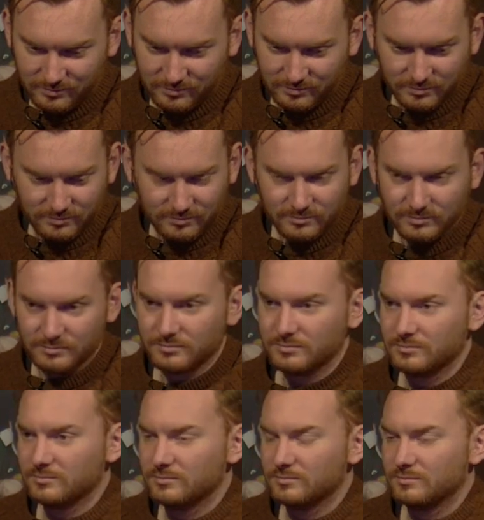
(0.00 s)

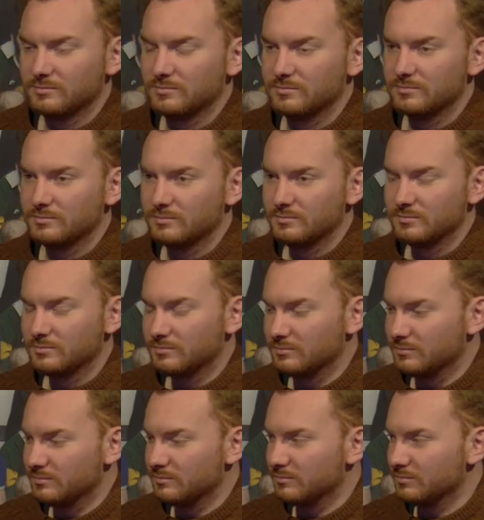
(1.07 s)

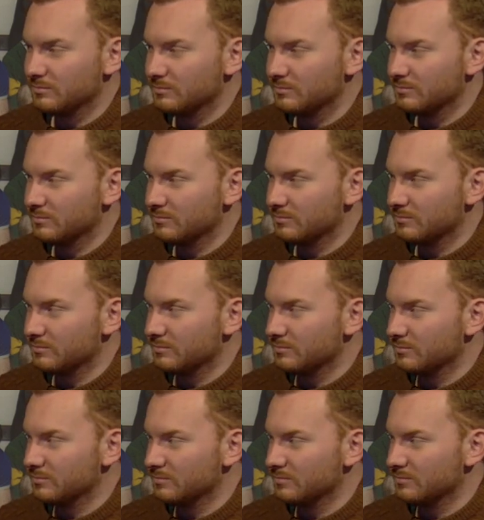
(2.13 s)

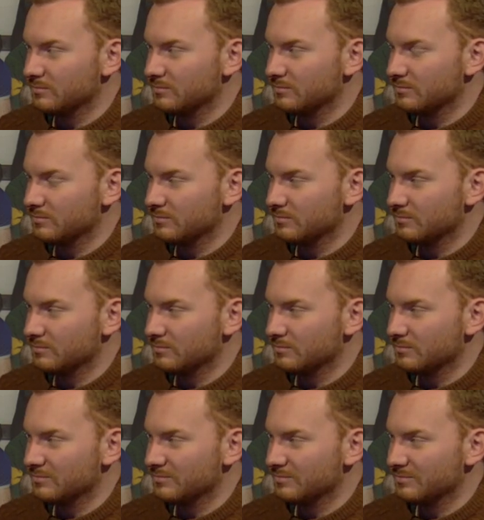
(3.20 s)

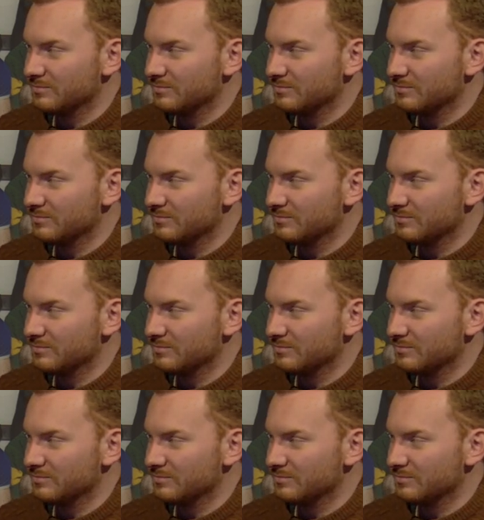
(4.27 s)
No words are spoken by the person on screen.